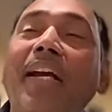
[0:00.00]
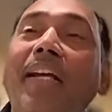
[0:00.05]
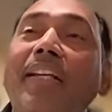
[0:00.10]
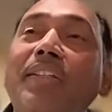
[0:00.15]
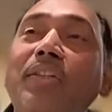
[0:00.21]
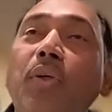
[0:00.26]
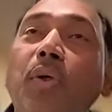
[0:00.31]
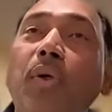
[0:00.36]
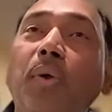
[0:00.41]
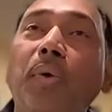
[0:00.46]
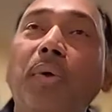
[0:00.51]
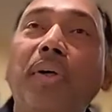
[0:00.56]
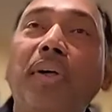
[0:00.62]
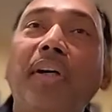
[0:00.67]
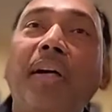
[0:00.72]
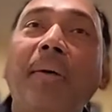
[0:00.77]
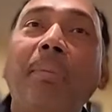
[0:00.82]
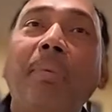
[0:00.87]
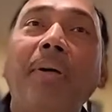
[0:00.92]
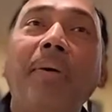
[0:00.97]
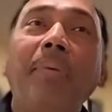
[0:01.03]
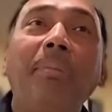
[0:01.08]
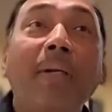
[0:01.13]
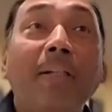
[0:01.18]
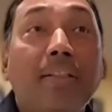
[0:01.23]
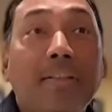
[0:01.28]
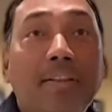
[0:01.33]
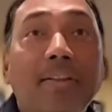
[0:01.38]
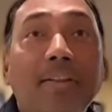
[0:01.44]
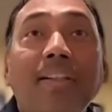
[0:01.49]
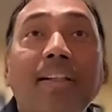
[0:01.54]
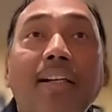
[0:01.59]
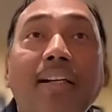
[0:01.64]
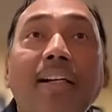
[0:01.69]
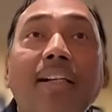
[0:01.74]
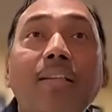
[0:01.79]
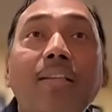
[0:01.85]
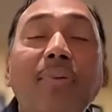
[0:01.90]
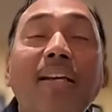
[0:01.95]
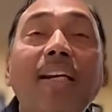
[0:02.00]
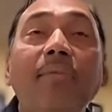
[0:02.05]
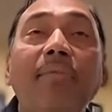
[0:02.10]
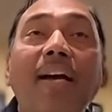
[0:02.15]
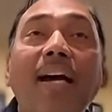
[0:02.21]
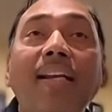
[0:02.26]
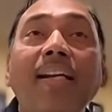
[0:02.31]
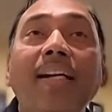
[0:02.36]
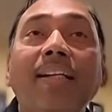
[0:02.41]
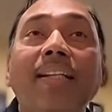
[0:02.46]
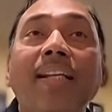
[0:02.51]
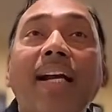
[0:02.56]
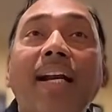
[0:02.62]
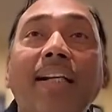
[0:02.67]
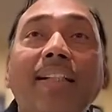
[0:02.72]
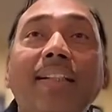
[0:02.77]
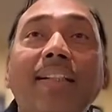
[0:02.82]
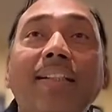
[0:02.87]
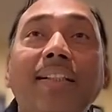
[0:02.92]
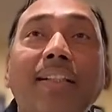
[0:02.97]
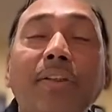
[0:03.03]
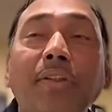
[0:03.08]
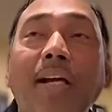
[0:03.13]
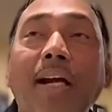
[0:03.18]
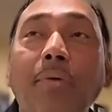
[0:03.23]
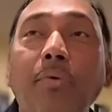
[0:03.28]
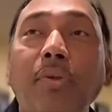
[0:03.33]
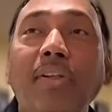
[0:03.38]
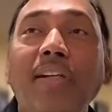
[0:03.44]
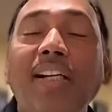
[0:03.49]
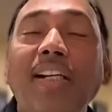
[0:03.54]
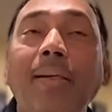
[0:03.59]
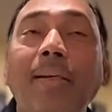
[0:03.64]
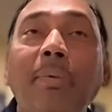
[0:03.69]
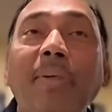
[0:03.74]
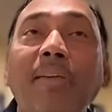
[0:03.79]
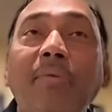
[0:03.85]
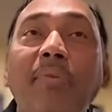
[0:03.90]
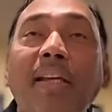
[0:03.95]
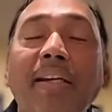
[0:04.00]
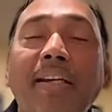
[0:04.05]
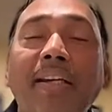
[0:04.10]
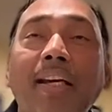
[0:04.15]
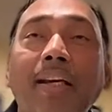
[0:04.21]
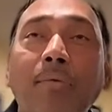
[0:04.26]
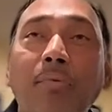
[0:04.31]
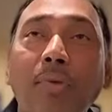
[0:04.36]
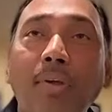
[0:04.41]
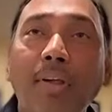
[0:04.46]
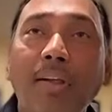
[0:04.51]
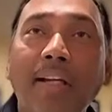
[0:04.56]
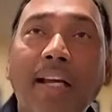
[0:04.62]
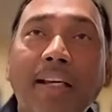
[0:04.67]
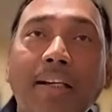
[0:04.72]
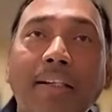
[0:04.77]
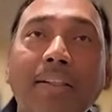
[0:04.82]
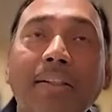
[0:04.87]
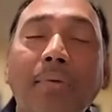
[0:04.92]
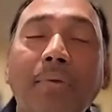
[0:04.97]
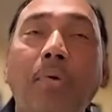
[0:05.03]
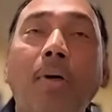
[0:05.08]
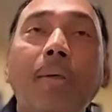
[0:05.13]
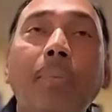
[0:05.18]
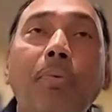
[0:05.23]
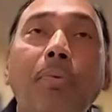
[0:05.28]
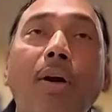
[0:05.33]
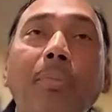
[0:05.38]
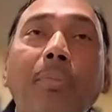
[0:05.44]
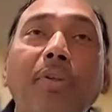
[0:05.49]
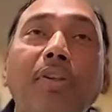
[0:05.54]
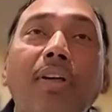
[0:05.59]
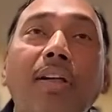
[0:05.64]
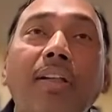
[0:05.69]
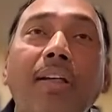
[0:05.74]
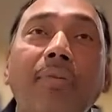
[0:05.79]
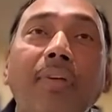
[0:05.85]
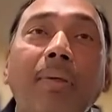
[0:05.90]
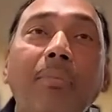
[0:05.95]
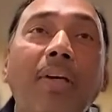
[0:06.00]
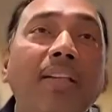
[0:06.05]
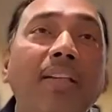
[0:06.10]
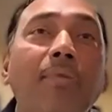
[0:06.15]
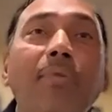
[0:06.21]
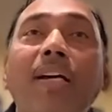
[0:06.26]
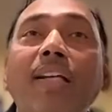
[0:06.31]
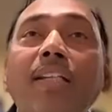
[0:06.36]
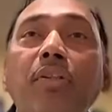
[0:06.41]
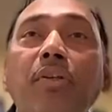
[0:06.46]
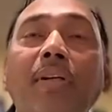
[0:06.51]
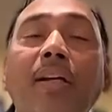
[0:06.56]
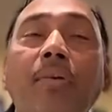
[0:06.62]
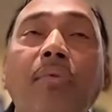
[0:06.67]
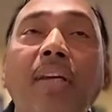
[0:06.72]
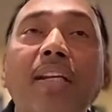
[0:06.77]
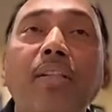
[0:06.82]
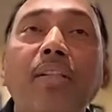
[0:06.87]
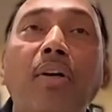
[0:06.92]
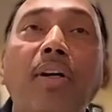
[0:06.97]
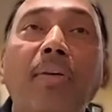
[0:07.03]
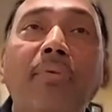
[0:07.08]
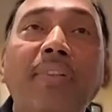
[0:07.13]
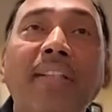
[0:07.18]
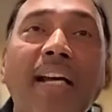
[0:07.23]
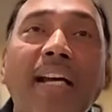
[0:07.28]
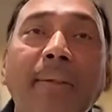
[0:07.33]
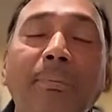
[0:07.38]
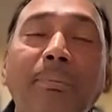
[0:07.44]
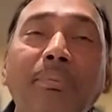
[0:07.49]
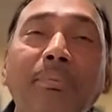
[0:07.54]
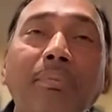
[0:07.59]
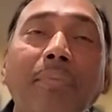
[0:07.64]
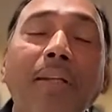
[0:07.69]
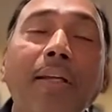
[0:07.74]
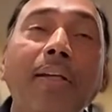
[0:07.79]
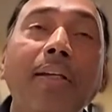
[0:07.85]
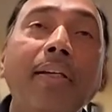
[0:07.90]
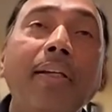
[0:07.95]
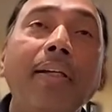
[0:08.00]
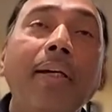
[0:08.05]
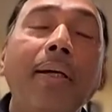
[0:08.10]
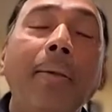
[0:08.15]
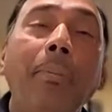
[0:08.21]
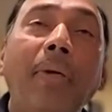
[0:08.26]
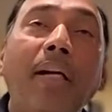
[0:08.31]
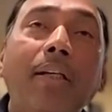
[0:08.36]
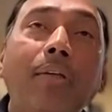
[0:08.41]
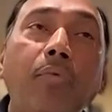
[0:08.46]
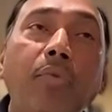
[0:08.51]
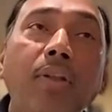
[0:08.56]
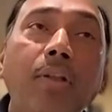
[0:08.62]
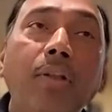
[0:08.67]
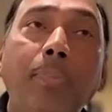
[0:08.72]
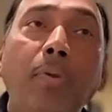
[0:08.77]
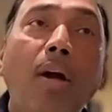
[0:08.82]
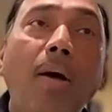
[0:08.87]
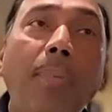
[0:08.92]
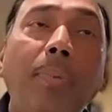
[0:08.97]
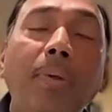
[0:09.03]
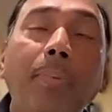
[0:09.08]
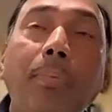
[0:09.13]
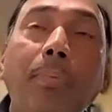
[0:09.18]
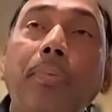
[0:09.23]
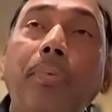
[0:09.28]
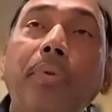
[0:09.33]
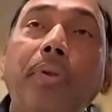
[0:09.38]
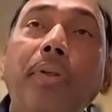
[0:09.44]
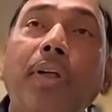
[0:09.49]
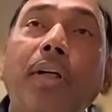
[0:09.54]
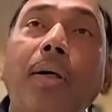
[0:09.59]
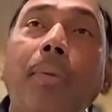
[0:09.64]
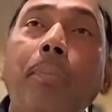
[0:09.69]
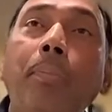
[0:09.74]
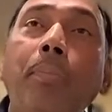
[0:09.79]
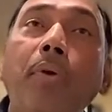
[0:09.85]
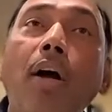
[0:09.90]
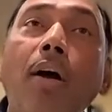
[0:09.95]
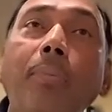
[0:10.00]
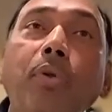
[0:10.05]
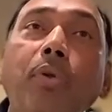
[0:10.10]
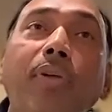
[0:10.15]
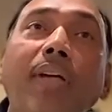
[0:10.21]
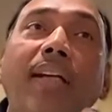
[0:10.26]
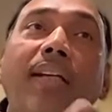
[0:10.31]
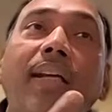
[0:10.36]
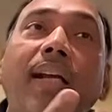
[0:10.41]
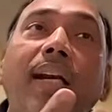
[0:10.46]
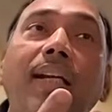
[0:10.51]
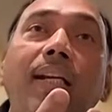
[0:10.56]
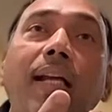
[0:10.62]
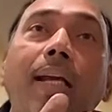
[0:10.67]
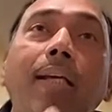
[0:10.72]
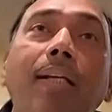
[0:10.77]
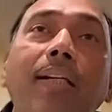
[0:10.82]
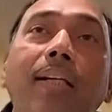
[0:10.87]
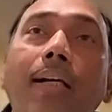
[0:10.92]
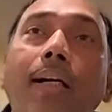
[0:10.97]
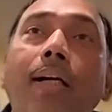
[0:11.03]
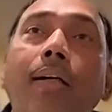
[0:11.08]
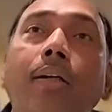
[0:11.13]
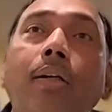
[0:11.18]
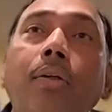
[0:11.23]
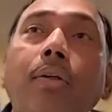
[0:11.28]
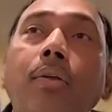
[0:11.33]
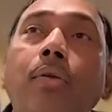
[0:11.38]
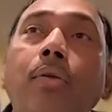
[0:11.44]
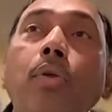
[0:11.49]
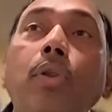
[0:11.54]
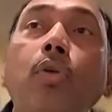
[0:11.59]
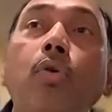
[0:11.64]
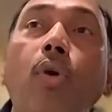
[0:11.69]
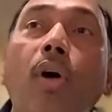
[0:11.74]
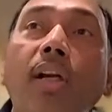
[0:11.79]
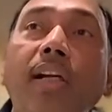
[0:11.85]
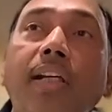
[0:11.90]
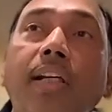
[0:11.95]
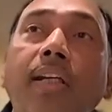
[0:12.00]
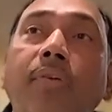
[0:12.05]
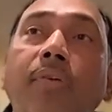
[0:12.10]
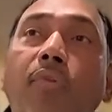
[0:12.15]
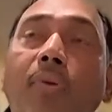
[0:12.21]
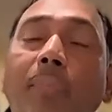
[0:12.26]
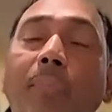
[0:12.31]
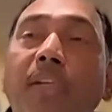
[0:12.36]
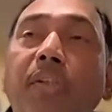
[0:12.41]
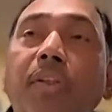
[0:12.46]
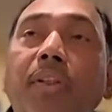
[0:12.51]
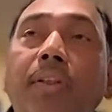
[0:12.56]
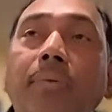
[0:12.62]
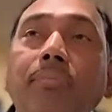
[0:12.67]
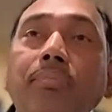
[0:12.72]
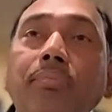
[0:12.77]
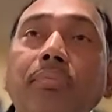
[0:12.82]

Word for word: So, uh, but it's very valid that uh, you have to really be very careful, like what prompt you are giving. Otherwise, you can waste a lot of time. But with the proper prompt, you can get like good quality information